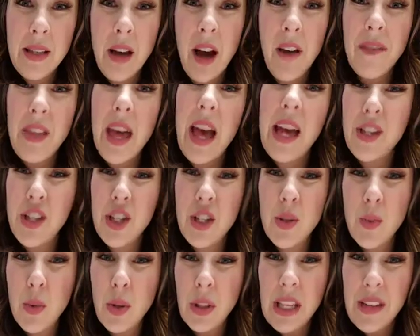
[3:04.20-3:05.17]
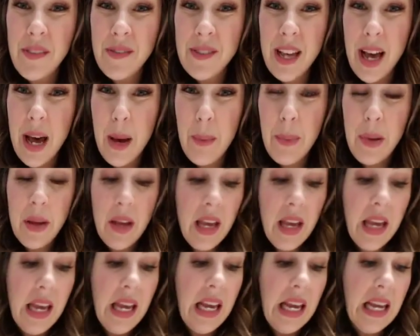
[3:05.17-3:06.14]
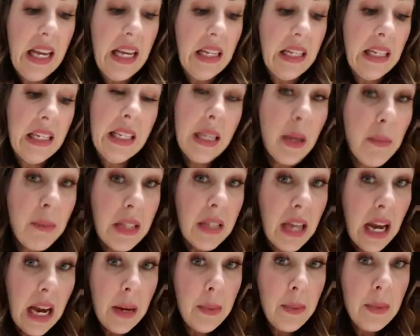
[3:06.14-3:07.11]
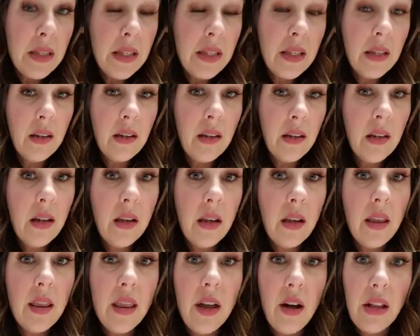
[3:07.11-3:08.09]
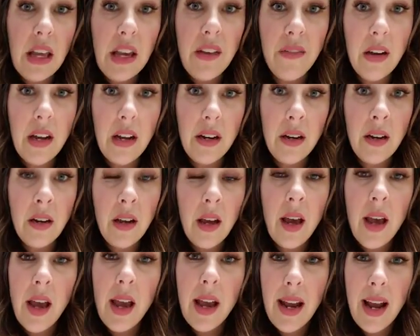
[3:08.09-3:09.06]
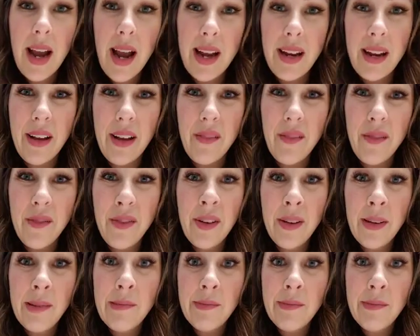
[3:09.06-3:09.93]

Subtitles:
off. The edges will lift up, and sometimes they'll even kind of